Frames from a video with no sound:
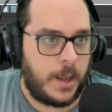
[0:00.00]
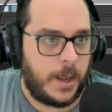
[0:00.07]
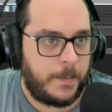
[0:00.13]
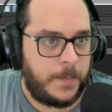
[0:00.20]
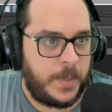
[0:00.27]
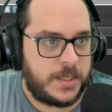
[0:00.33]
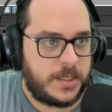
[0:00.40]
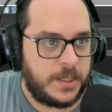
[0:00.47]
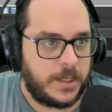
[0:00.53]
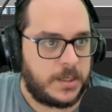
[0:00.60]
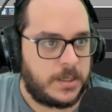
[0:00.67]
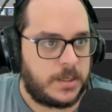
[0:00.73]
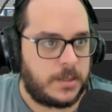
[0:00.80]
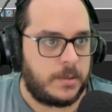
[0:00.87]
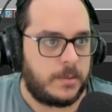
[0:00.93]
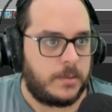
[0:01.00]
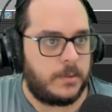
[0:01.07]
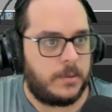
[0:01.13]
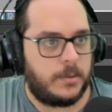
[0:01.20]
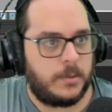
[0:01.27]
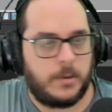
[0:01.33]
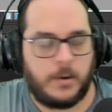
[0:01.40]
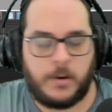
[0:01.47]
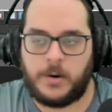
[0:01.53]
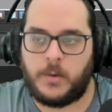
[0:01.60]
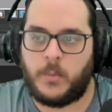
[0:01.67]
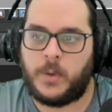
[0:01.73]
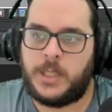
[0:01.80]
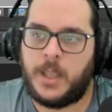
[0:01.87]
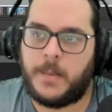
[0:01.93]
business or
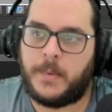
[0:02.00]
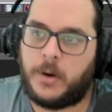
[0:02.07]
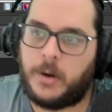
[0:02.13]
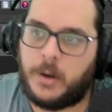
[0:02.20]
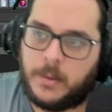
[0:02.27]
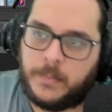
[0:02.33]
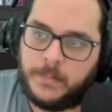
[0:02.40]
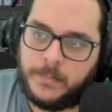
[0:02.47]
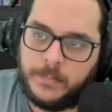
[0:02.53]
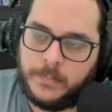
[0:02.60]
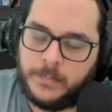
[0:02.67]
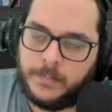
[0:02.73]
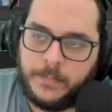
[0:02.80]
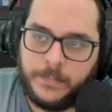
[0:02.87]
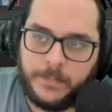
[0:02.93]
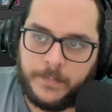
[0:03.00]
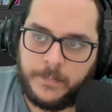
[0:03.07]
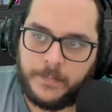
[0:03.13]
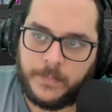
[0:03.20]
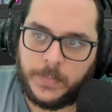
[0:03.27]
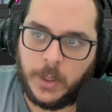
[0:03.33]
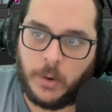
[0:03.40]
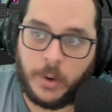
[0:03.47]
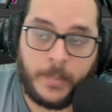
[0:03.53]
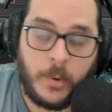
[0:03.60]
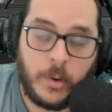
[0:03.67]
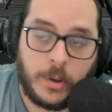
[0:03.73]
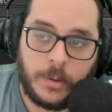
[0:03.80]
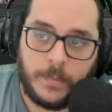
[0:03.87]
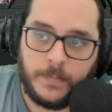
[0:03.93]
whatever, or a
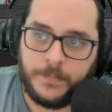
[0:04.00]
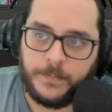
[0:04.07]
book.